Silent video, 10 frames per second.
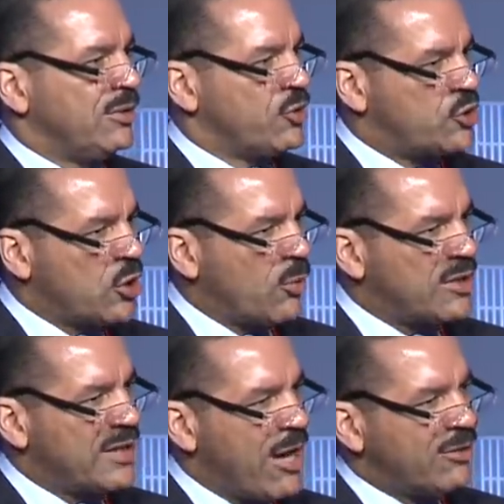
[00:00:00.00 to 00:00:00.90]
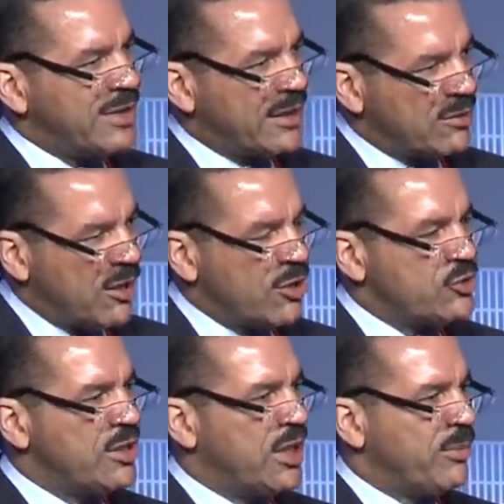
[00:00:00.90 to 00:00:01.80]
to show us how
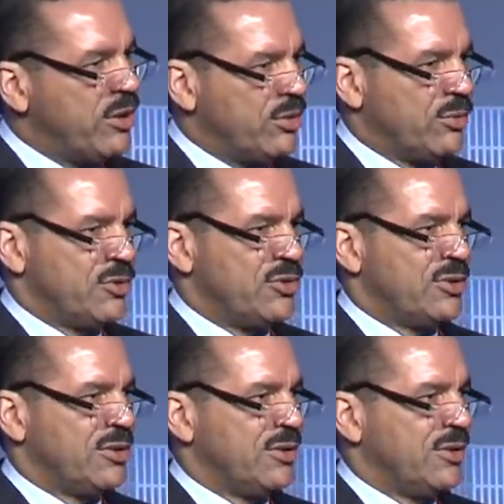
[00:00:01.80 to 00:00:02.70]
technology can be used